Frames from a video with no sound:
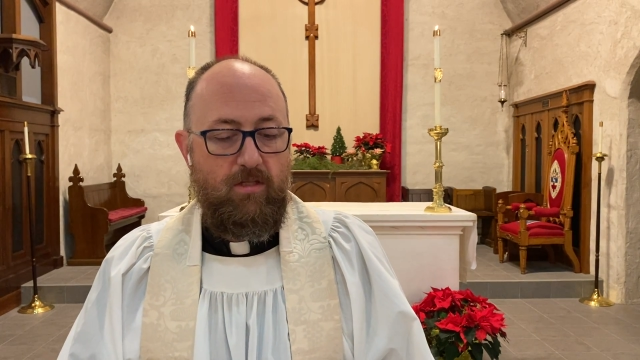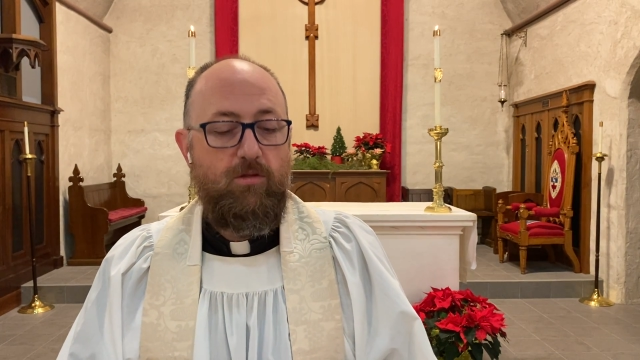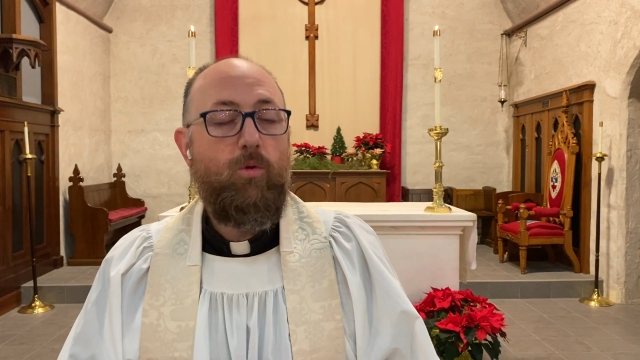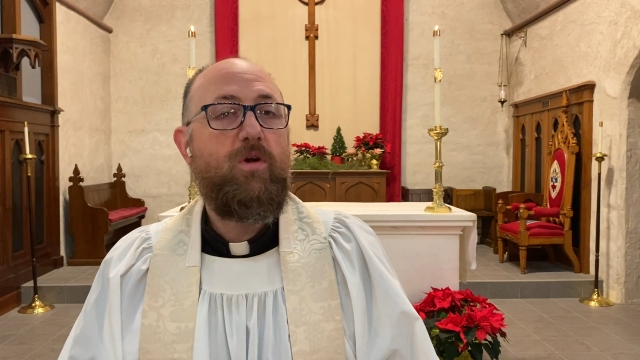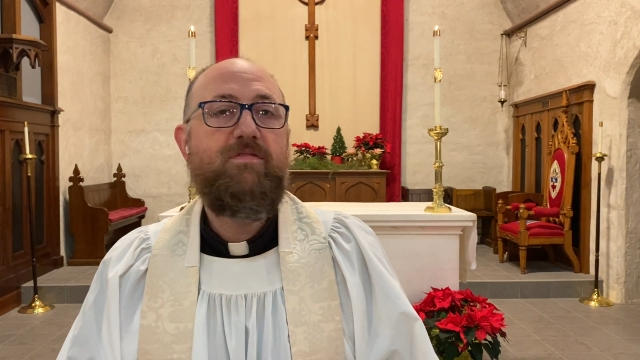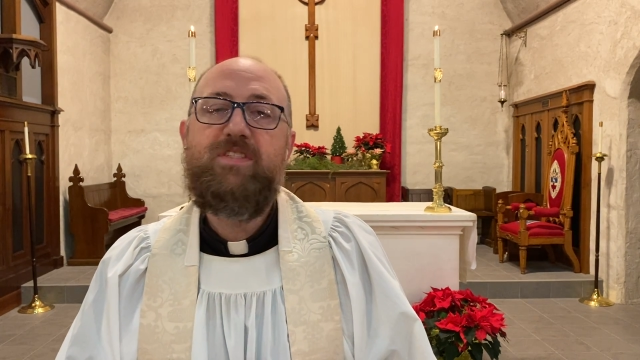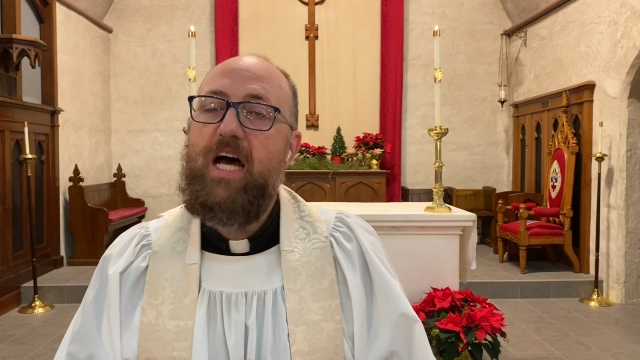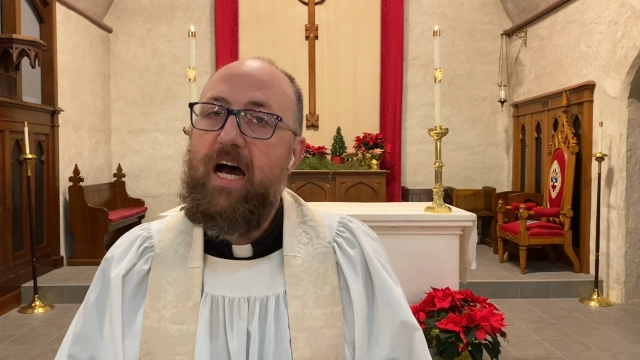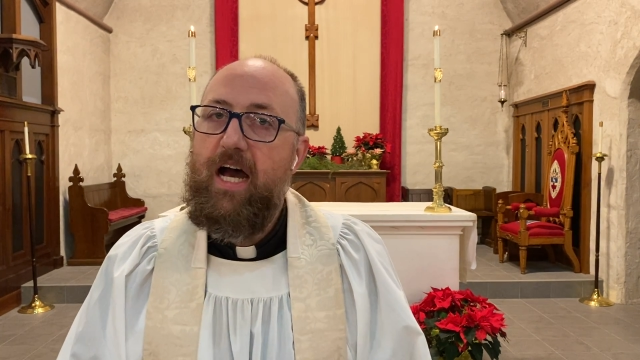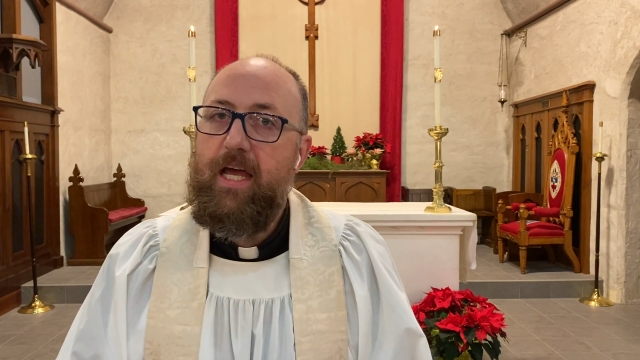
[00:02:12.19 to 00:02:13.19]
Lord of
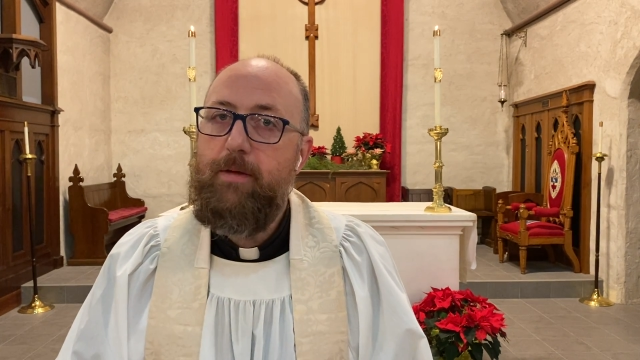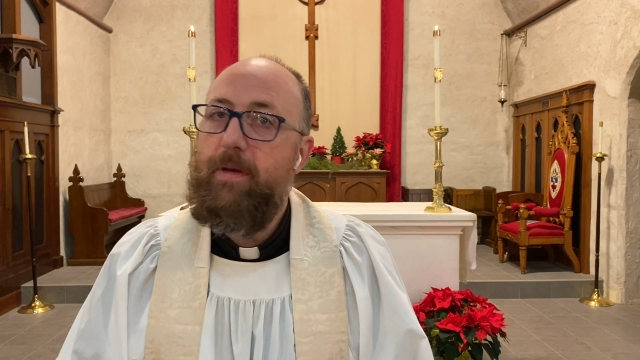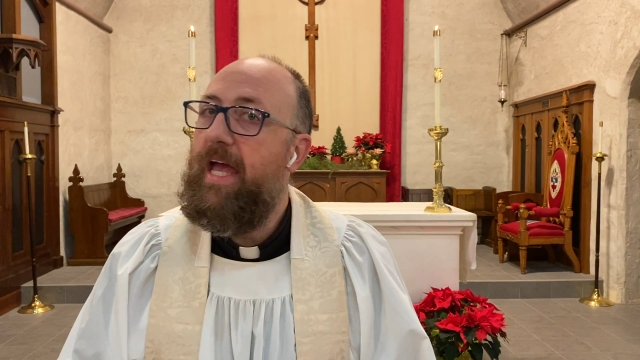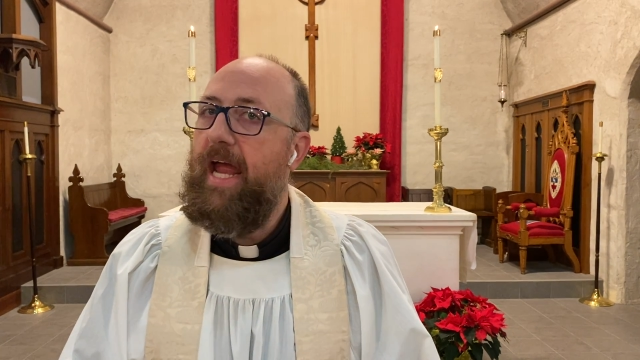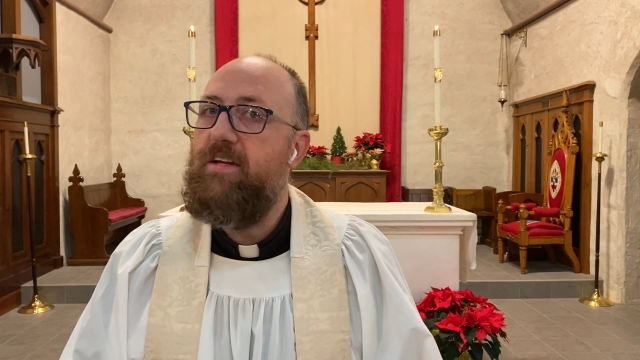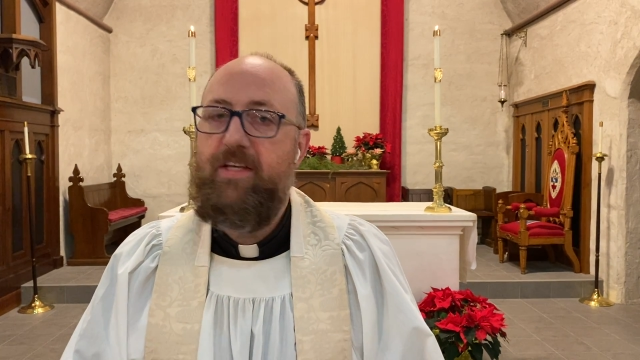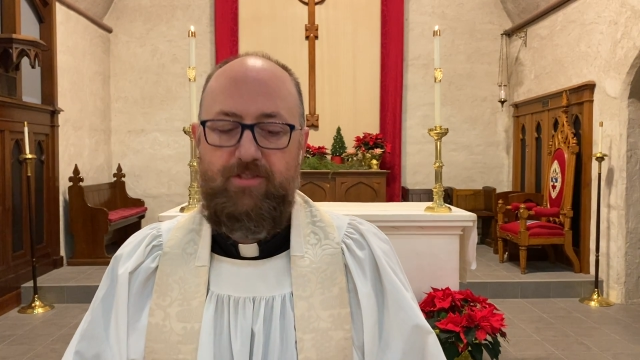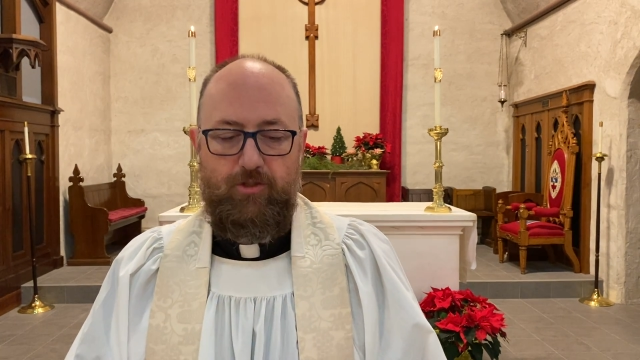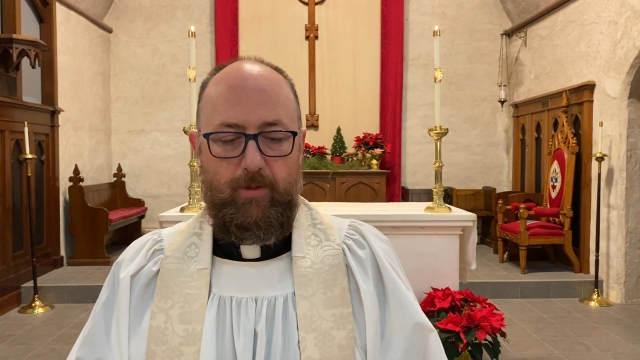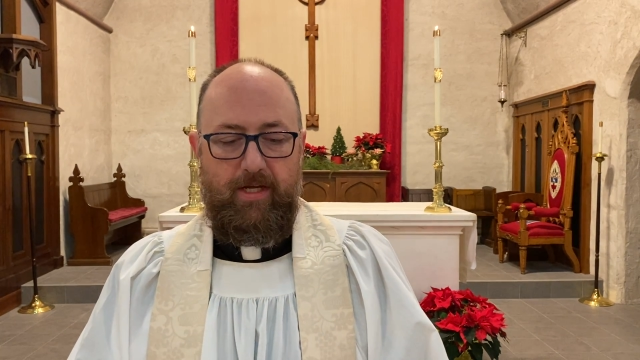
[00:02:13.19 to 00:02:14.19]
time and
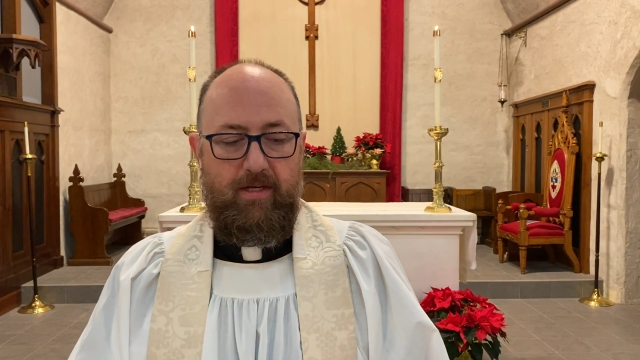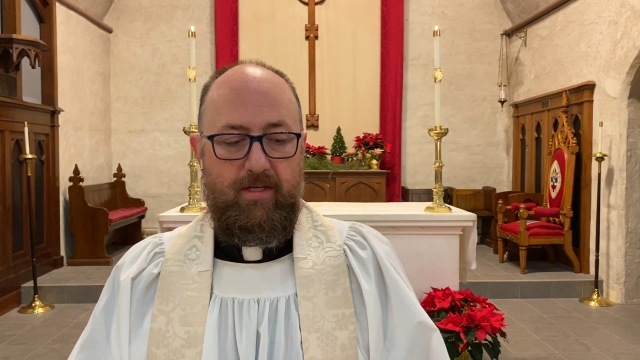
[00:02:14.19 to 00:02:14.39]
history,